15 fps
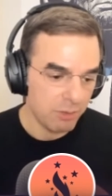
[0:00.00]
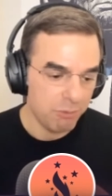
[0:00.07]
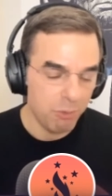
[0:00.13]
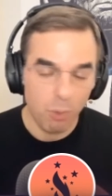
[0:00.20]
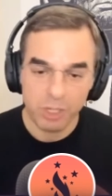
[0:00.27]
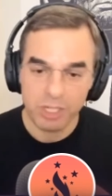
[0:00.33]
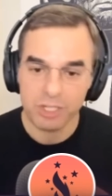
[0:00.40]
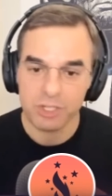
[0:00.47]

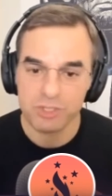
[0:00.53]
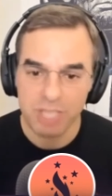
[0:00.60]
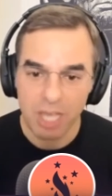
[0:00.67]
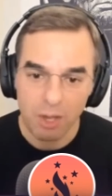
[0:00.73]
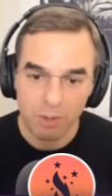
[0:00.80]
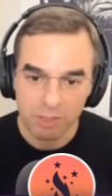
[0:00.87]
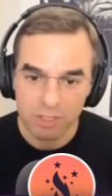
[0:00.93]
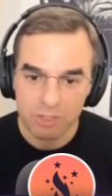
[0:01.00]
4 years
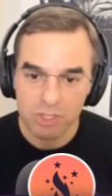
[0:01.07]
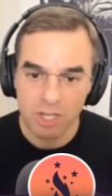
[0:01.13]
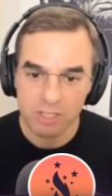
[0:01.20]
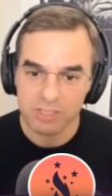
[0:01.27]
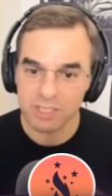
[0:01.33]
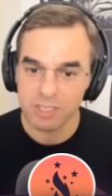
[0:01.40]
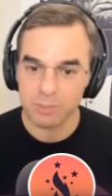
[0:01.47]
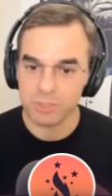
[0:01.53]
out and
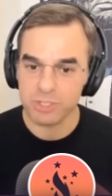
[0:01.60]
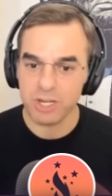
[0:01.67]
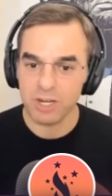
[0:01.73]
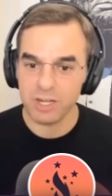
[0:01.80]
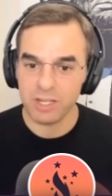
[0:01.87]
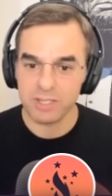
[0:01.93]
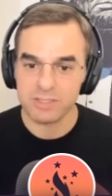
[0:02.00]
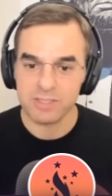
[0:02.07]
talks to the
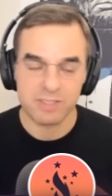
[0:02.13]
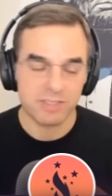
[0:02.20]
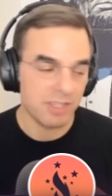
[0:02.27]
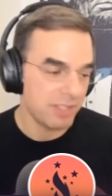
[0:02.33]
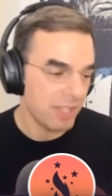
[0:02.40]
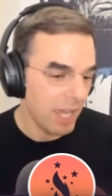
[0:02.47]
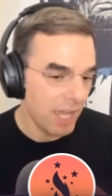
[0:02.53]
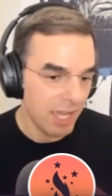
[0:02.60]
libertarians and
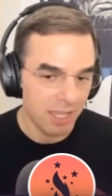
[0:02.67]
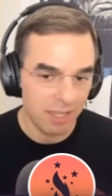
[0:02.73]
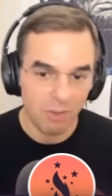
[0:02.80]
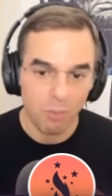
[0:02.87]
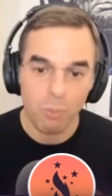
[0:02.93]
says, hey,